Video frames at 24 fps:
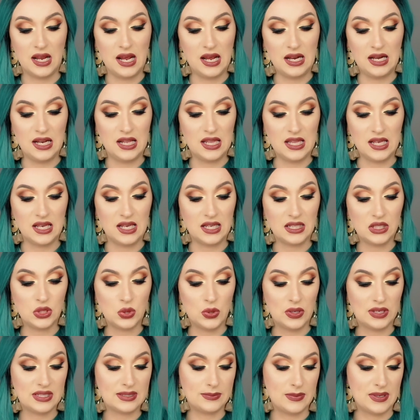anything
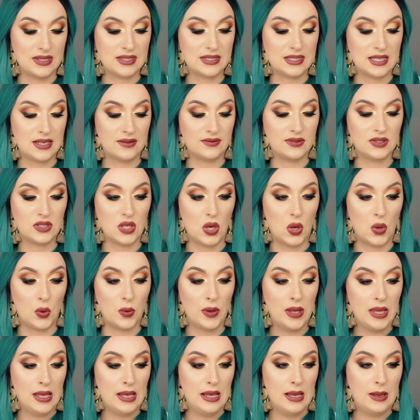too expensive. So,
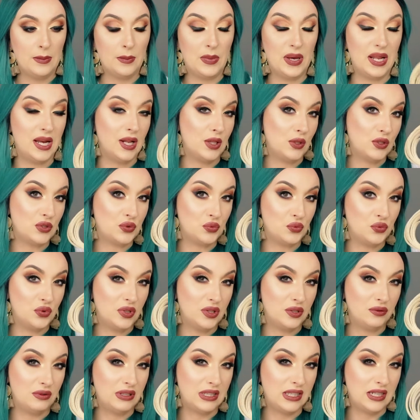but it looks
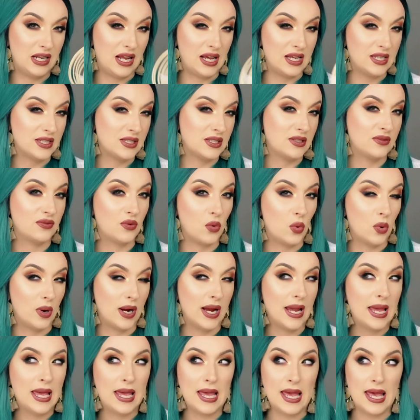really nice
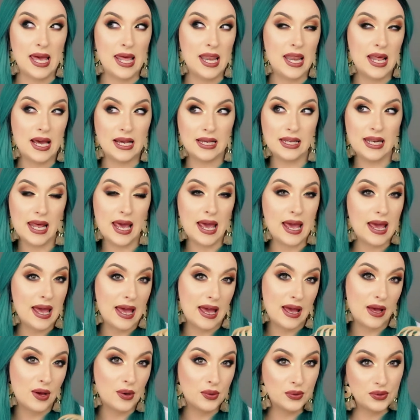for a night
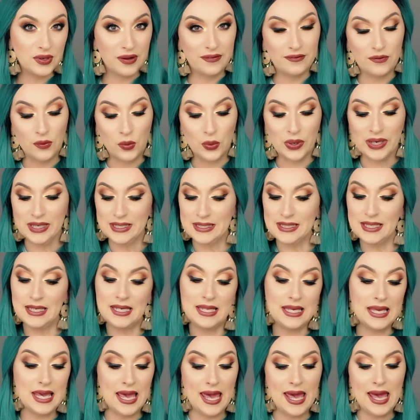out, for a
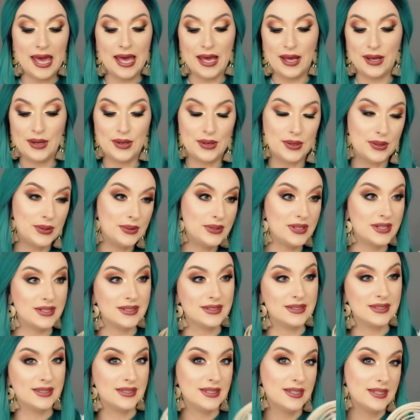dining out,
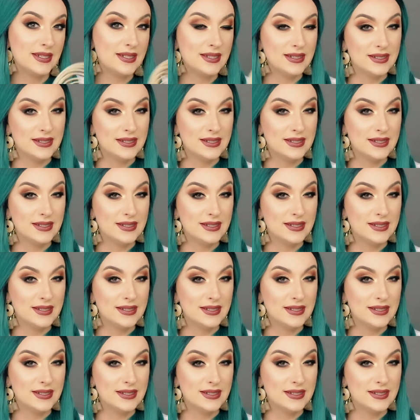and